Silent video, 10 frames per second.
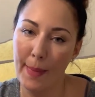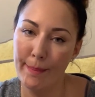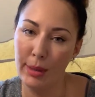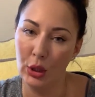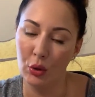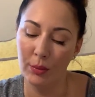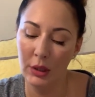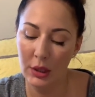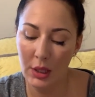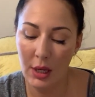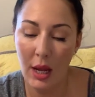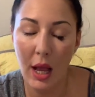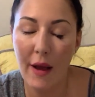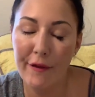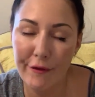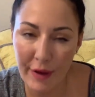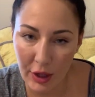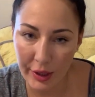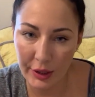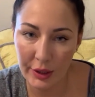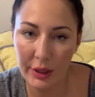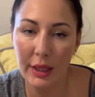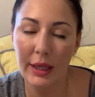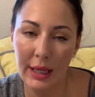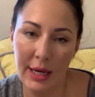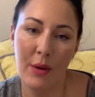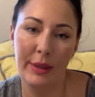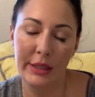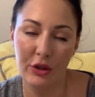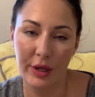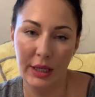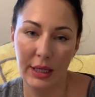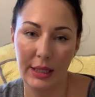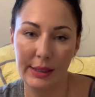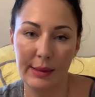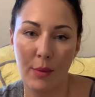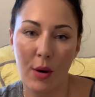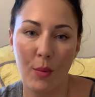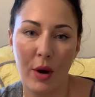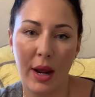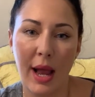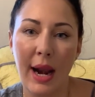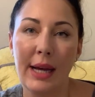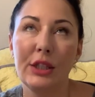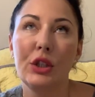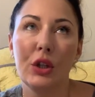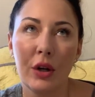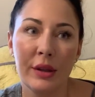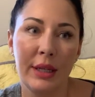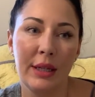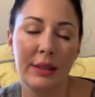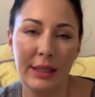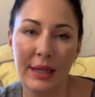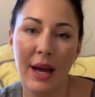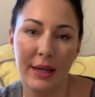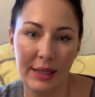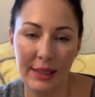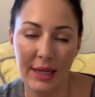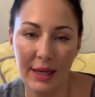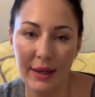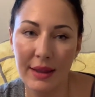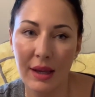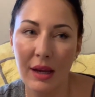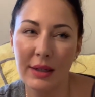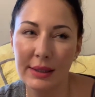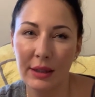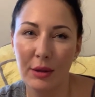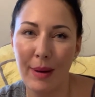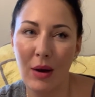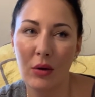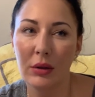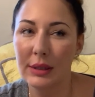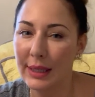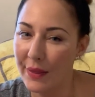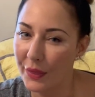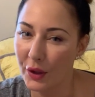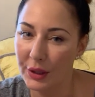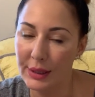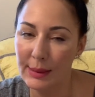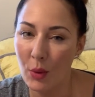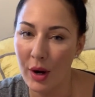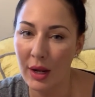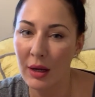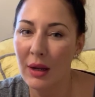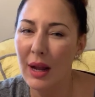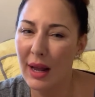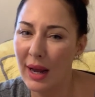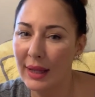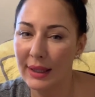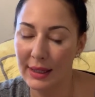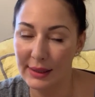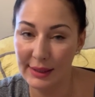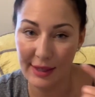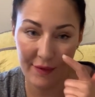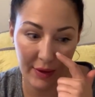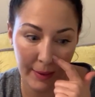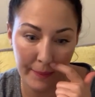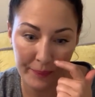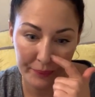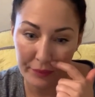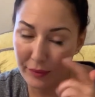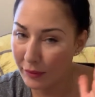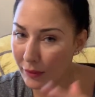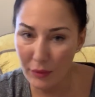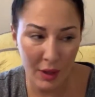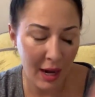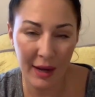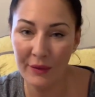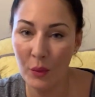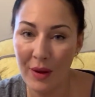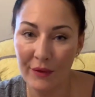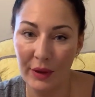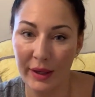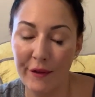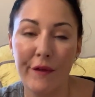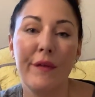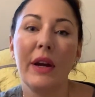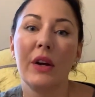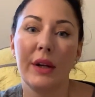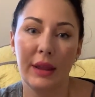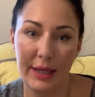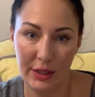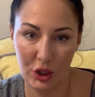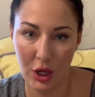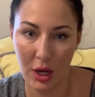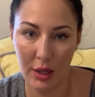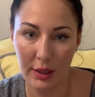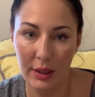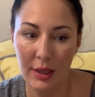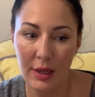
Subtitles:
boom. Very good. Cannot wait to drink it again tomorrow morning. And I certainly did not need to eat anything until about 10:30 this morning, and I had that at 7. And I even went for like a very light jog.